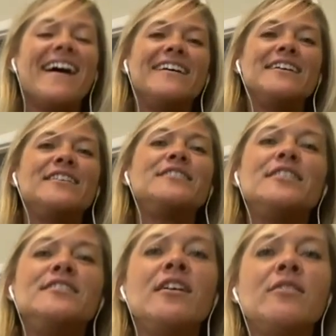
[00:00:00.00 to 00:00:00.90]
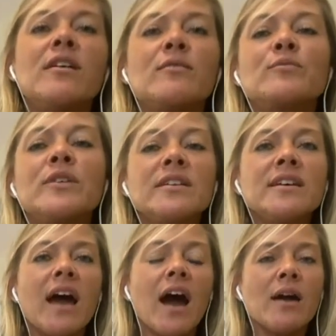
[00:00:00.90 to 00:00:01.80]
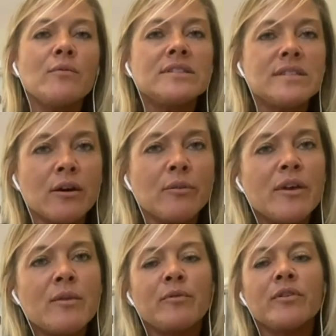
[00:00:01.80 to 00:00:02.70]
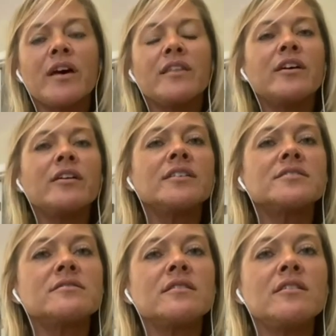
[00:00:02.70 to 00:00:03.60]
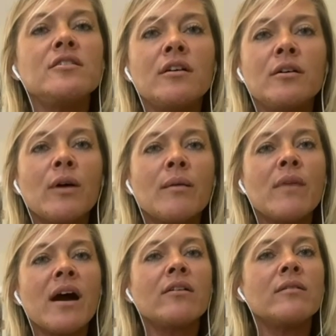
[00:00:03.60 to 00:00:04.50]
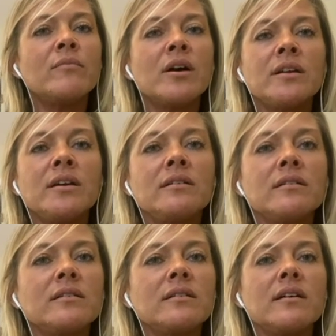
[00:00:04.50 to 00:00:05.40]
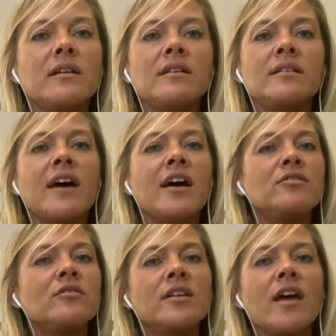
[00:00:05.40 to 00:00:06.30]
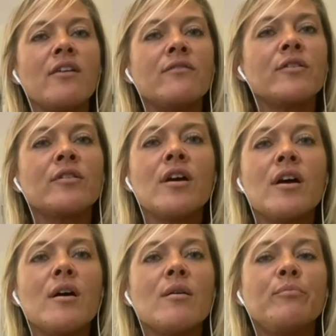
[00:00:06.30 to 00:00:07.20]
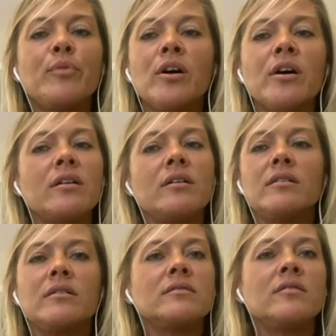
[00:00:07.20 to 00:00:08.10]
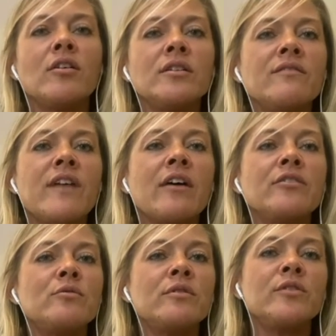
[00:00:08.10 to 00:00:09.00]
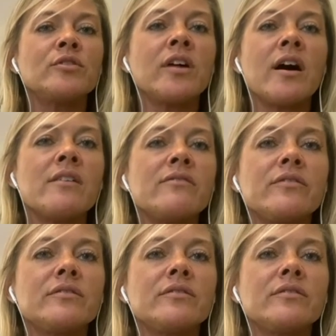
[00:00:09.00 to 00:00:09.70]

And no, really, I would tell people that there is no amount of money that you can ever put on the value of your life.